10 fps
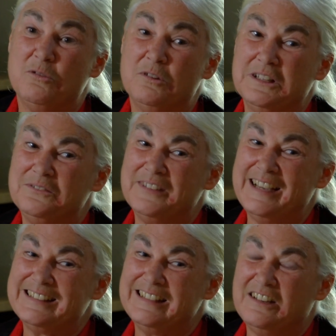Well, in
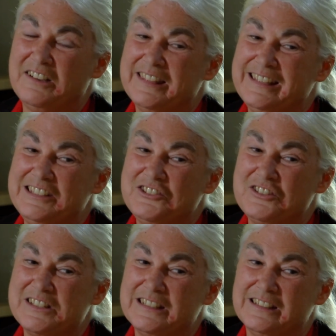fact, I think an
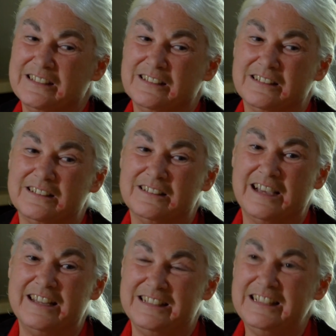interesting
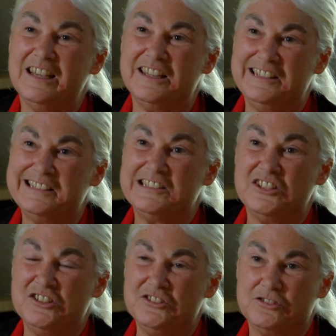idea is to
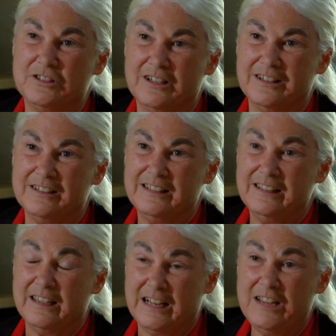use,
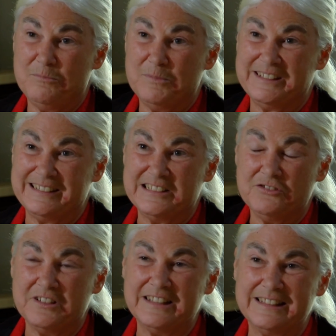and I have been
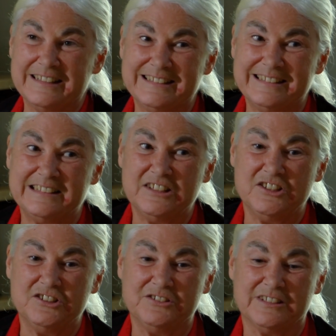considering this, is to
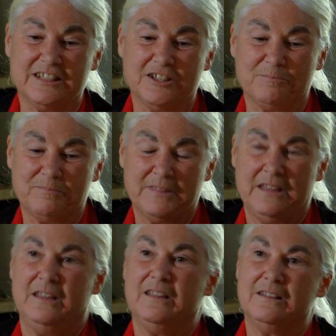use
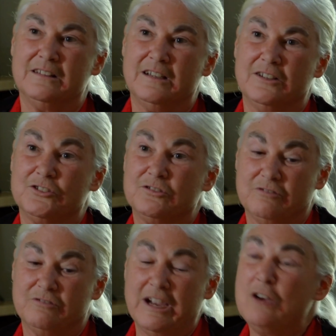
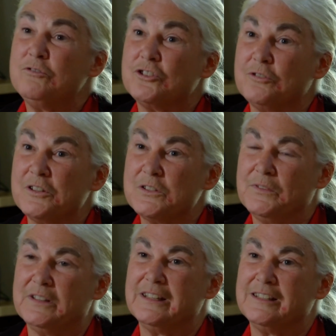crowdsourced
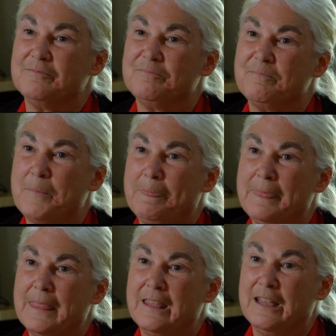funding.
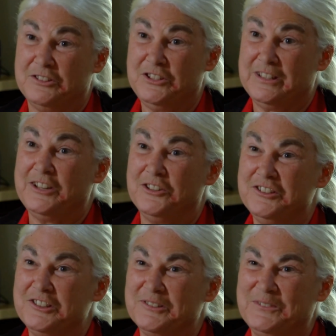Just like you're doing,